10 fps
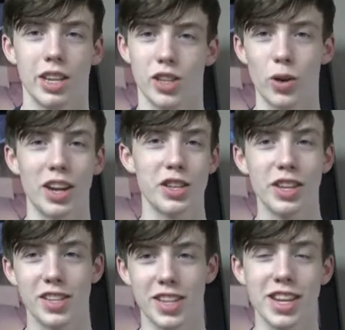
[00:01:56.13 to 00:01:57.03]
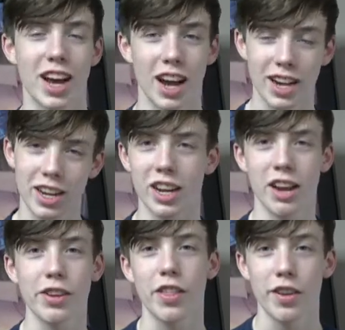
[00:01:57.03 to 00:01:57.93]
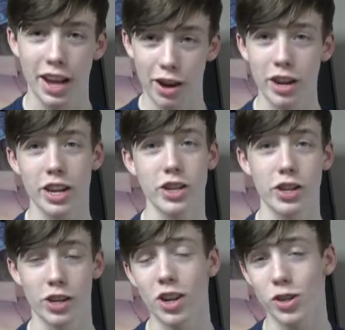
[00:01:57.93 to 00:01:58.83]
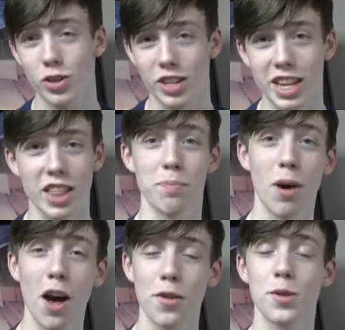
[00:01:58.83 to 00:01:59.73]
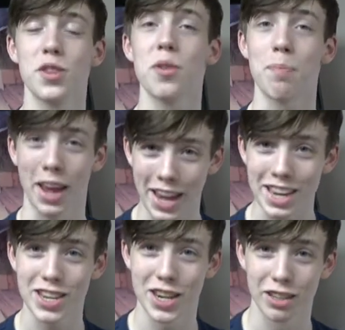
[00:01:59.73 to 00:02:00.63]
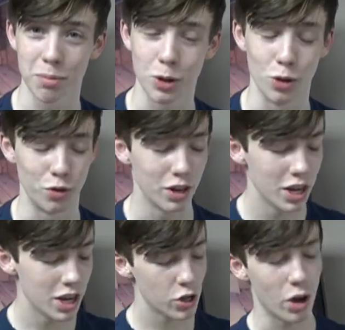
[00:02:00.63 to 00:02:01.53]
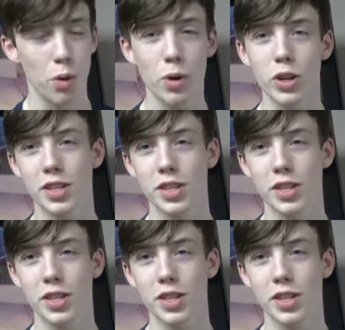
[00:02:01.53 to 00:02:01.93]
So as you can see, I got everything out, and you can also see that the pothos is a pain to remove. So I will